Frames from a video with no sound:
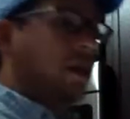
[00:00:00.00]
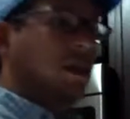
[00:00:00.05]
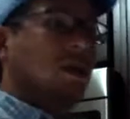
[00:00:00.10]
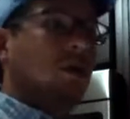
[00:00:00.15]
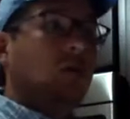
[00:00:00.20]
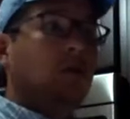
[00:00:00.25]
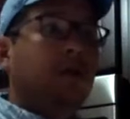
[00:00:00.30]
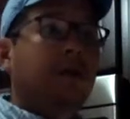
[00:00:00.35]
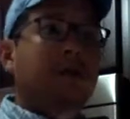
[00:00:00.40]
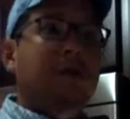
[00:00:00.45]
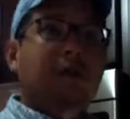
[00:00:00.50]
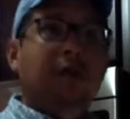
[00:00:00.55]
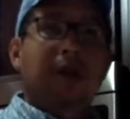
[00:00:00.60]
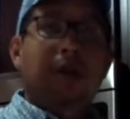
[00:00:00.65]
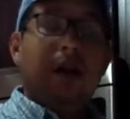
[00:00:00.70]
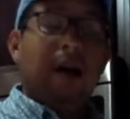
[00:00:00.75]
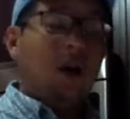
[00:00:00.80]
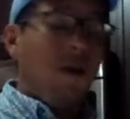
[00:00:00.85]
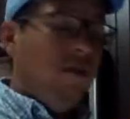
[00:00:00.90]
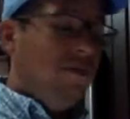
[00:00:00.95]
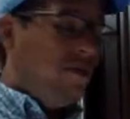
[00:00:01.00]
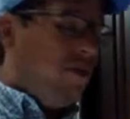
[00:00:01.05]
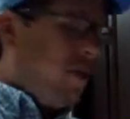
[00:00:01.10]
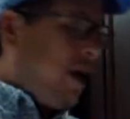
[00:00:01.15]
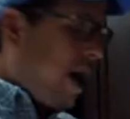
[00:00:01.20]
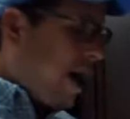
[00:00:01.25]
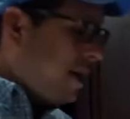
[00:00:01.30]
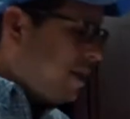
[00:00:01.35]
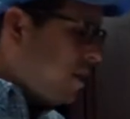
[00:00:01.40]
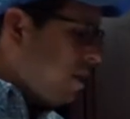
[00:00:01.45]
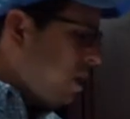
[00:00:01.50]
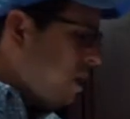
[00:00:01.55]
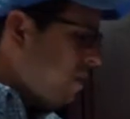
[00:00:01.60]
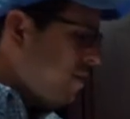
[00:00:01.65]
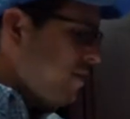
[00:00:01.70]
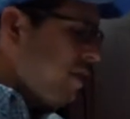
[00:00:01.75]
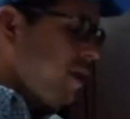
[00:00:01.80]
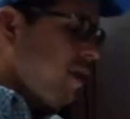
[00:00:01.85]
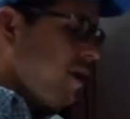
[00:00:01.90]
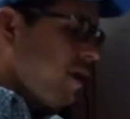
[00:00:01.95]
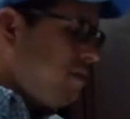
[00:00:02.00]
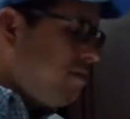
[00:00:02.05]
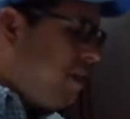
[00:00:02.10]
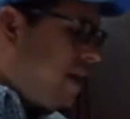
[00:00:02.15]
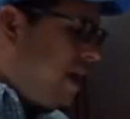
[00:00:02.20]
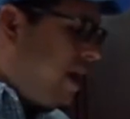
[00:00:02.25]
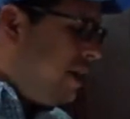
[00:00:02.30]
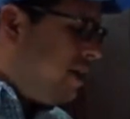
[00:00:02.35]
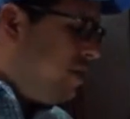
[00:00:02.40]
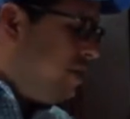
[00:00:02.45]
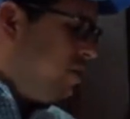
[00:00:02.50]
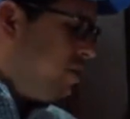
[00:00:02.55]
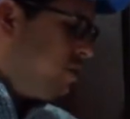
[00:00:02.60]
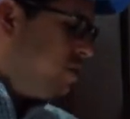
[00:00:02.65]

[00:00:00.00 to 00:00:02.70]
you would, if you had coffee already made, you would